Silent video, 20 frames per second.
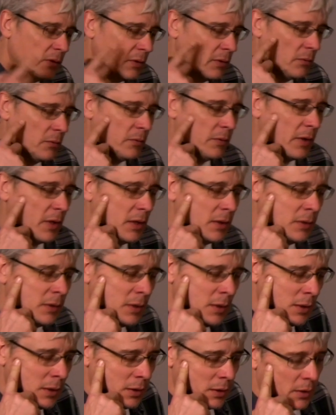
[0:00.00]
you know,
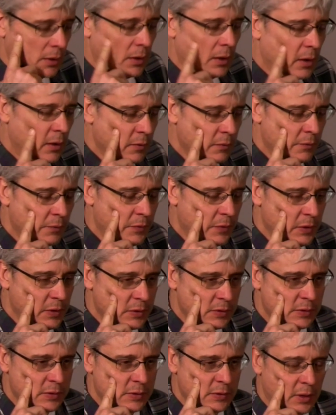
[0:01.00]
that
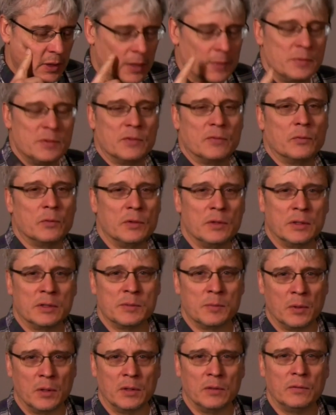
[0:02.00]
these types of
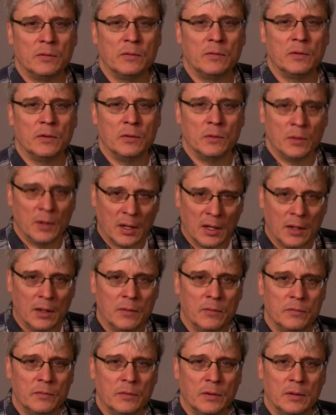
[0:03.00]
experiences that you
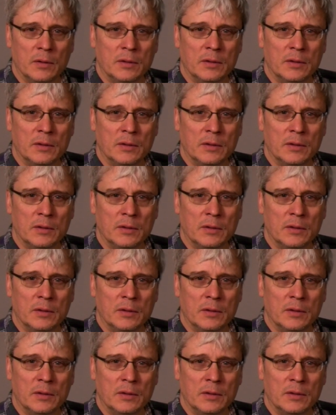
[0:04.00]
have